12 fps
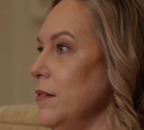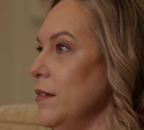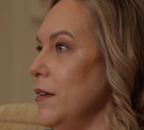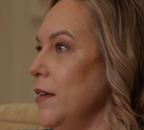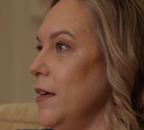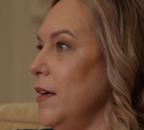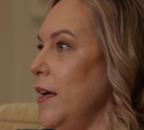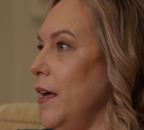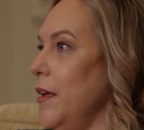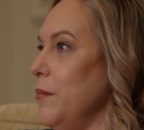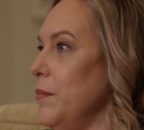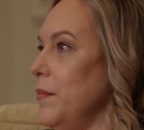
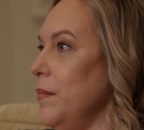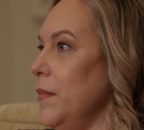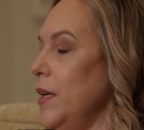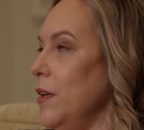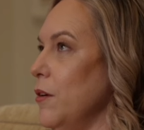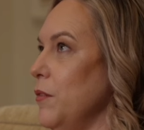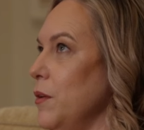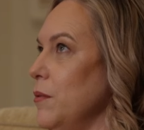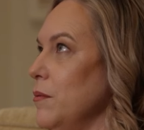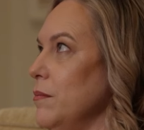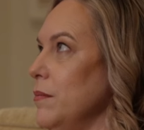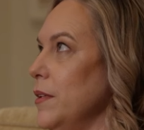If
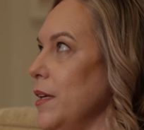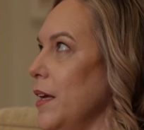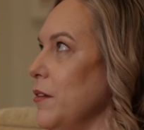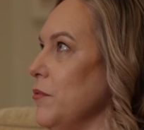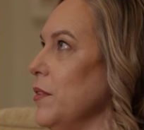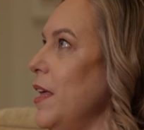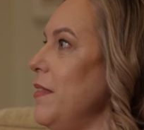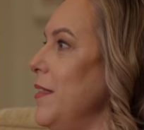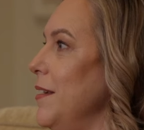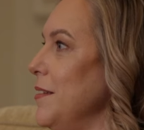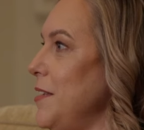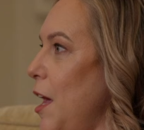you kind of let
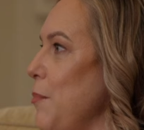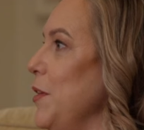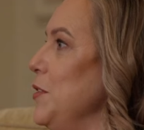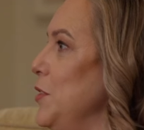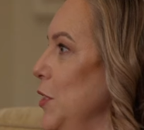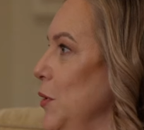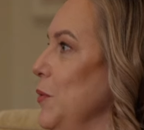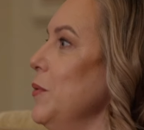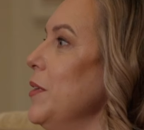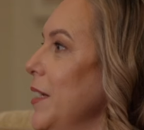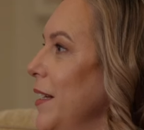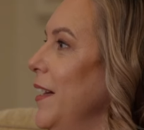things happen to you,